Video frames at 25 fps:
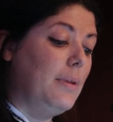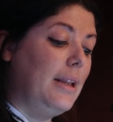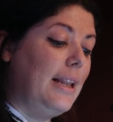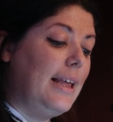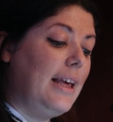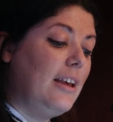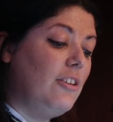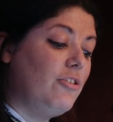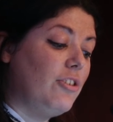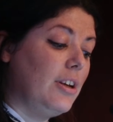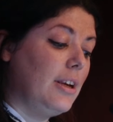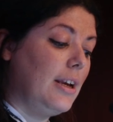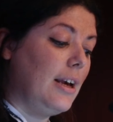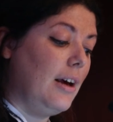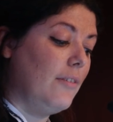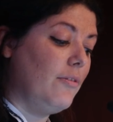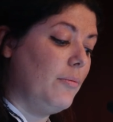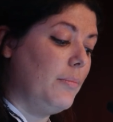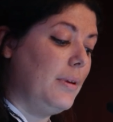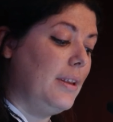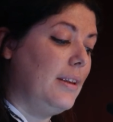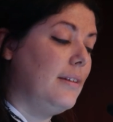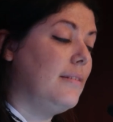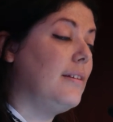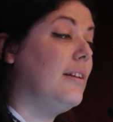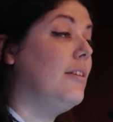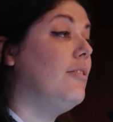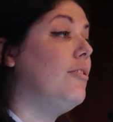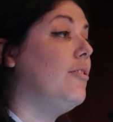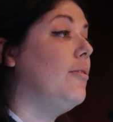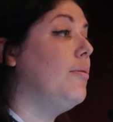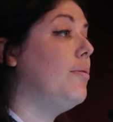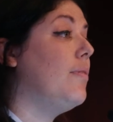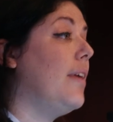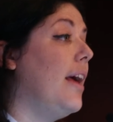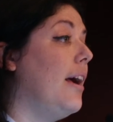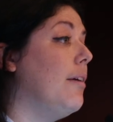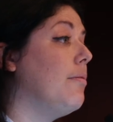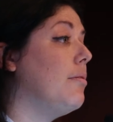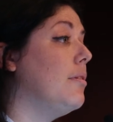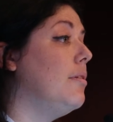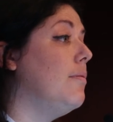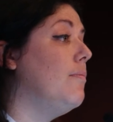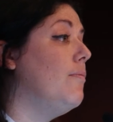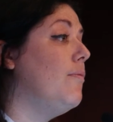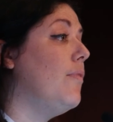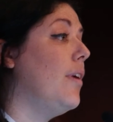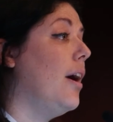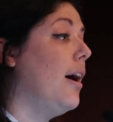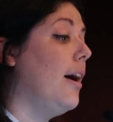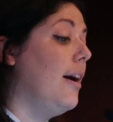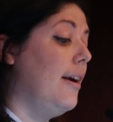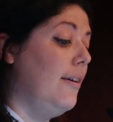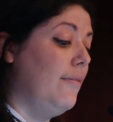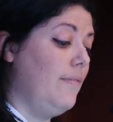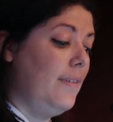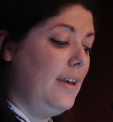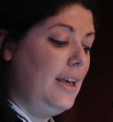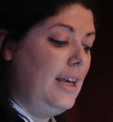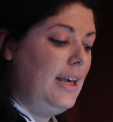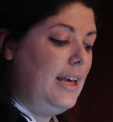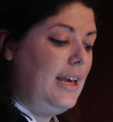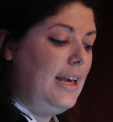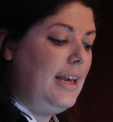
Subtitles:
Malaysian government in 2005